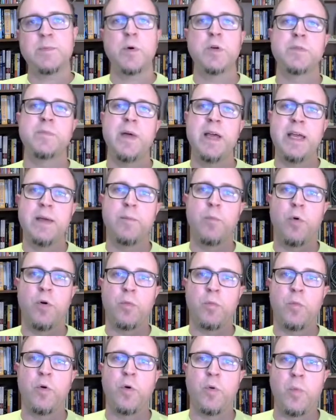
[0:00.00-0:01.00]
is making more and
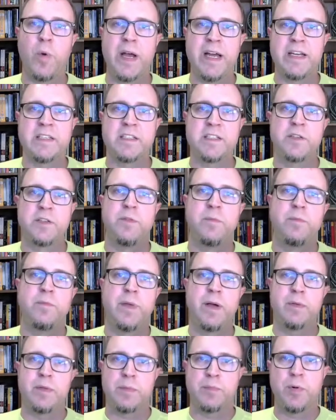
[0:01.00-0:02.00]
more ways to be
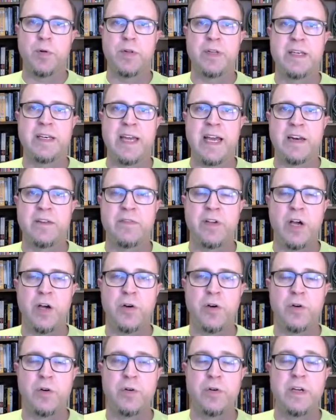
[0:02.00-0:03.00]
able to pull in native
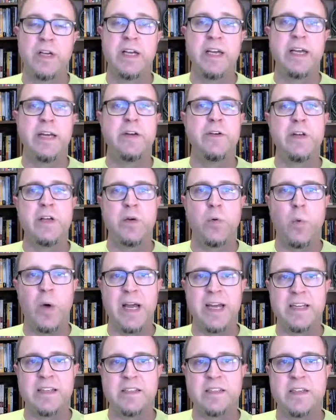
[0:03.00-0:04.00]
code in unique
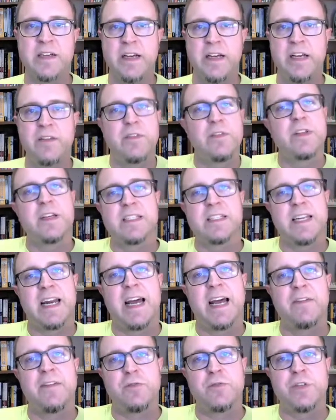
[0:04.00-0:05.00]
ways, even things that I
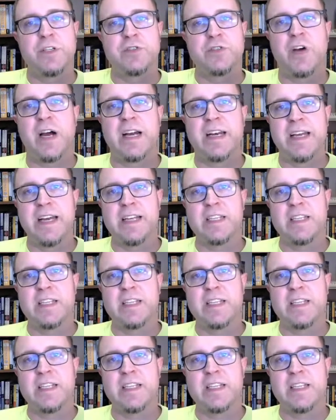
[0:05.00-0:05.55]
haven't really tried yet.